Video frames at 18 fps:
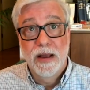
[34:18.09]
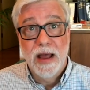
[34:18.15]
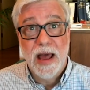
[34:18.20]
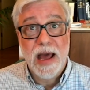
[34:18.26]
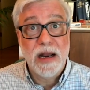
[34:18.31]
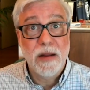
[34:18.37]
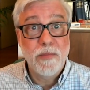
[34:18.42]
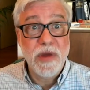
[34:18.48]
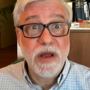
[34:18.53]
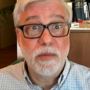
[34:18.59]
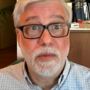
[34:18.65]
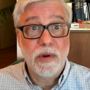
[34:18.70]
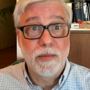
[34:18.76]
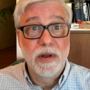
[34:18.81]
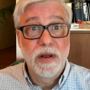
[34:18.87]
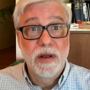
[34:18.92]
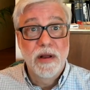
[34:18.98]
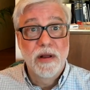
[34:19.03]
At a
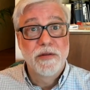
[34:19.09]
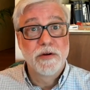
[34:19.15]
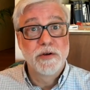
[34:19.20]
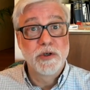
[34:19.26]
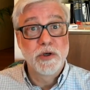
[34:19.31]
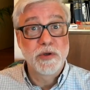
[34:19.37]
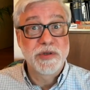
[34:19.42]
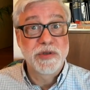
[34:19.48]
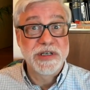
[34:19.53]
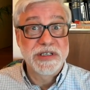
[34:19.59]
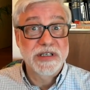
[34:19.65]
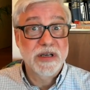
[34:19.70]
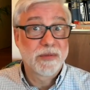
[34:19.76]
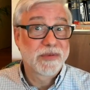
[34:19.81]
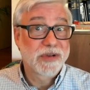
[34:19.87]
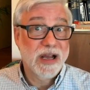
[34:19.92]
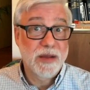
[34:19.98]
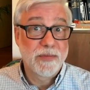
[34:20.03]
minimum, there's usually some
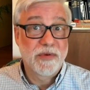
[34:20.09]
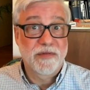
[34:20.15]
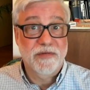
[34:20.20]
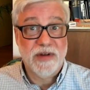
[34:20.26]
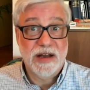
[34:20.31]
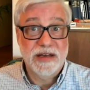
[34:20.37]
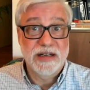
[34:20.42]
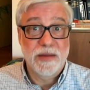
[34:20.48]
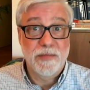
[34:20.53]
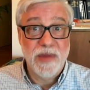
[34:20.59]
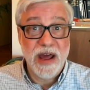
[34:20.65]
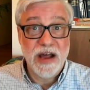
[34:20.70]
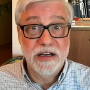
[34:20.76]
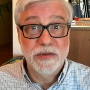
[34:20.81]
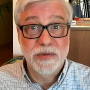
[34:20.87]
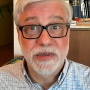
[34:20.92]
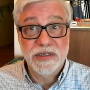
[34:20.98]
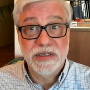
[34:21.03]
type of content
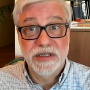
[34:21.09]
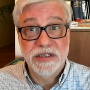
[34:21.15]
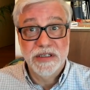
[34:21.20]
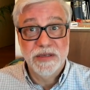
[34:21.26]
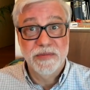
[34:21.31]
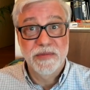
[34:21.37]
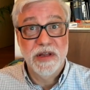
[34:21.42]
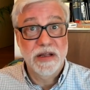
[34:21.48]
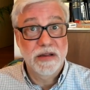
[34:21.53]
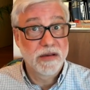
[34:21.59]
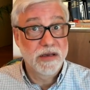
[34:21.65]
management system that